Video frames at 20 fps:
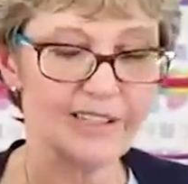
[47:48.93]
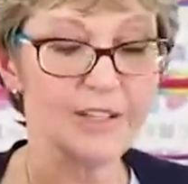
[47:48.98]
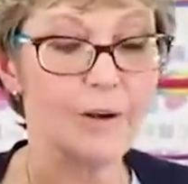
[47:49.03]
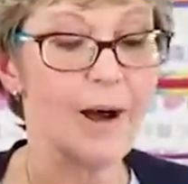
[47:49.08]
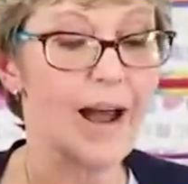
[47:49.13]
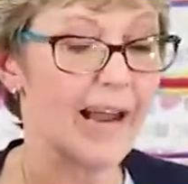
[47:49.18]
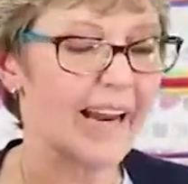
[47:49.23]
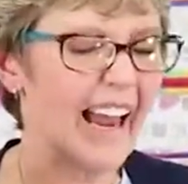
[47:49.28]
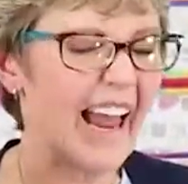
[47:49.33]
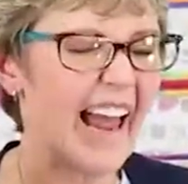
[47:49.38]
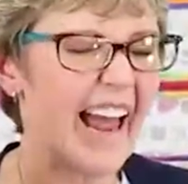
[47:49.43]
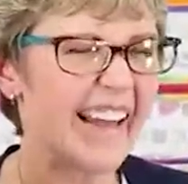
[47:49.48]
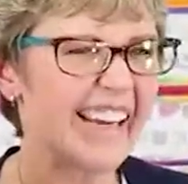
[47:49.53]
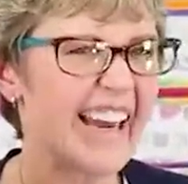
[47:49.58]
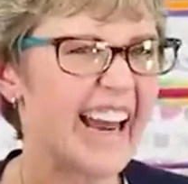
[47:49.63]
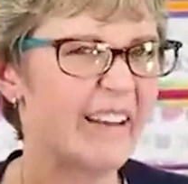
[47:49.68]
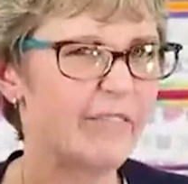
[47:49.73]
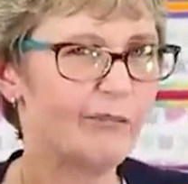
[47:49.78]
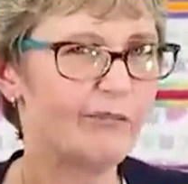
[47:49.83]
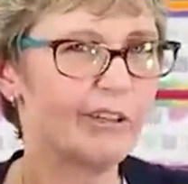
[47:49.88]
So I kind
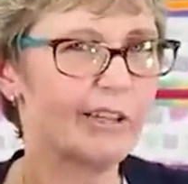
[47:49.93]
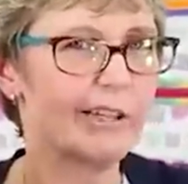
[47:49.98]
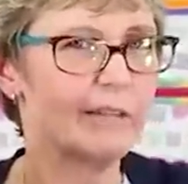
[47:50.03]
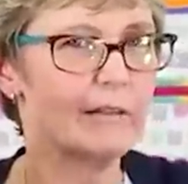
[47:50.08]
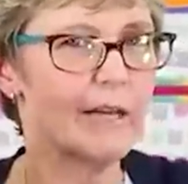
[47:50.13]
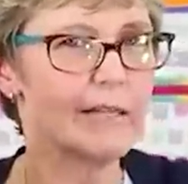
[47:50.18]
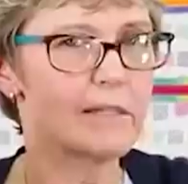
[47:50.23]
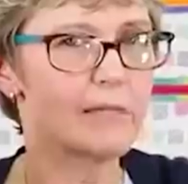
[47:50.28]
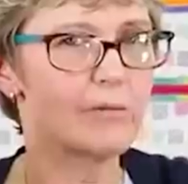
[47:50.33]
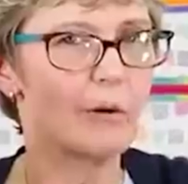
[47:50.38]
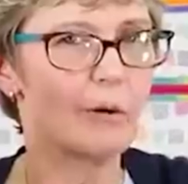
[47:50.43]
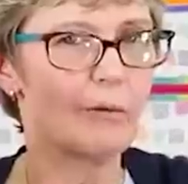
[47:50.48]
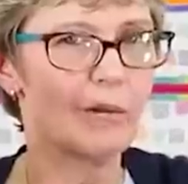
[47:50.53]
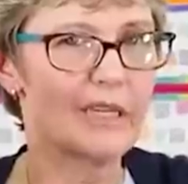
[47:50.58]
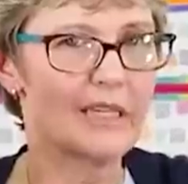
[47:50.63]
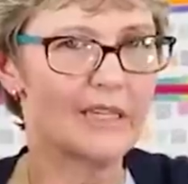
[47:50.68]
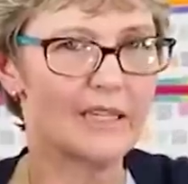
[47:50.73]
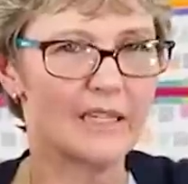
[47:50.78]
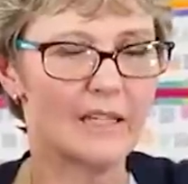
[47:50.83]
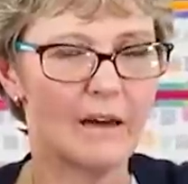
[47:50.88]
of have a feeling that's what we
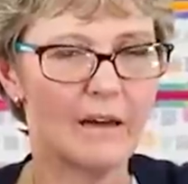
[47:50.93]
did